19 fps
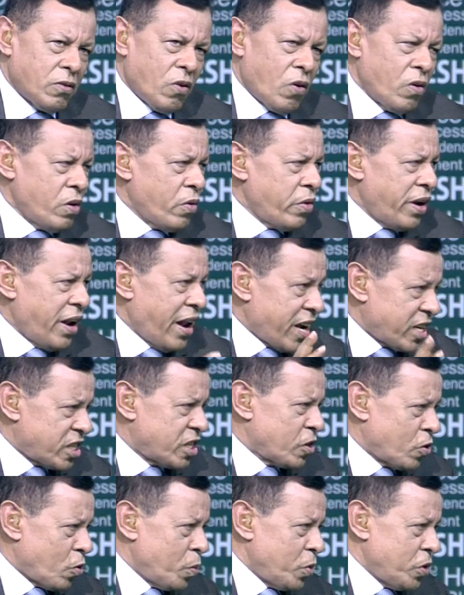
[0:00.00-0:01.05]
on our
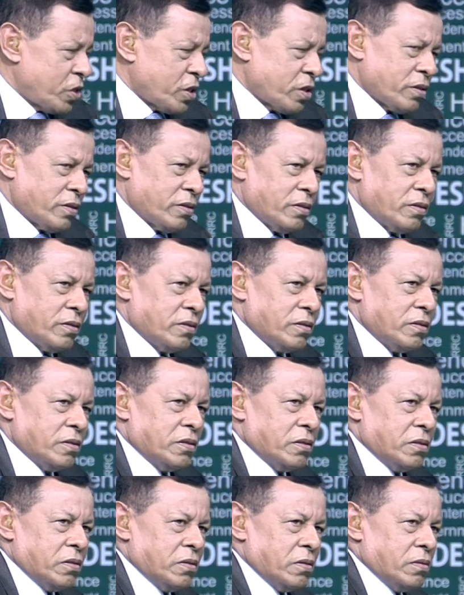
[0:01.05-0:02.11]
election commission,
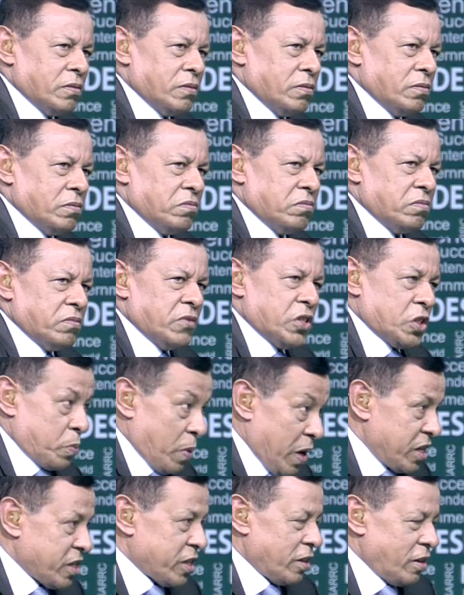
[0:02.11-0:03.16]

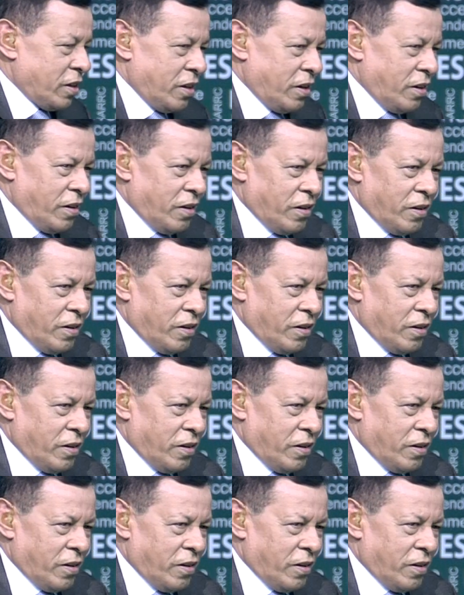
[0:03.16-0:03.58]
especially